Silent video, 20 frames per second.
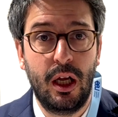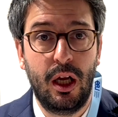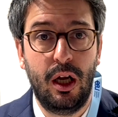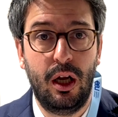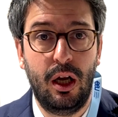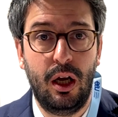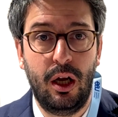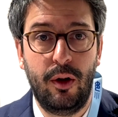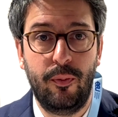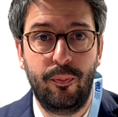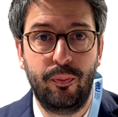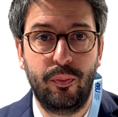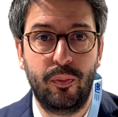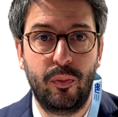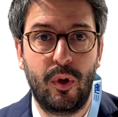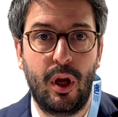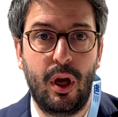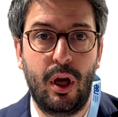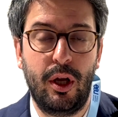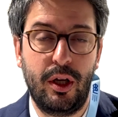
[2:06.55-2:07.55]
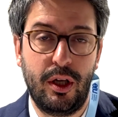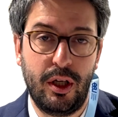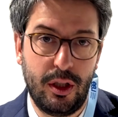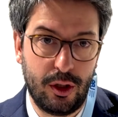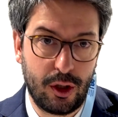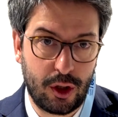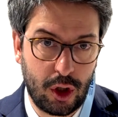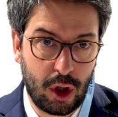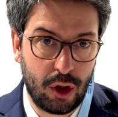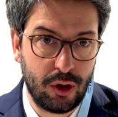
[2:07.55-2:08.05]
um, in
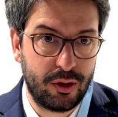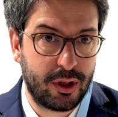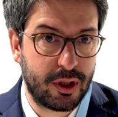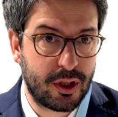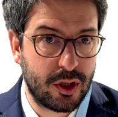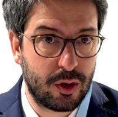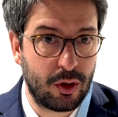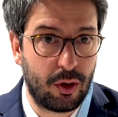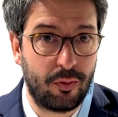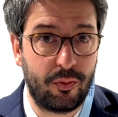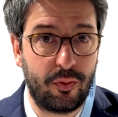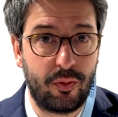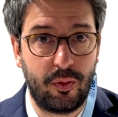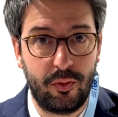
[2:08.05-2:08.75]
the context of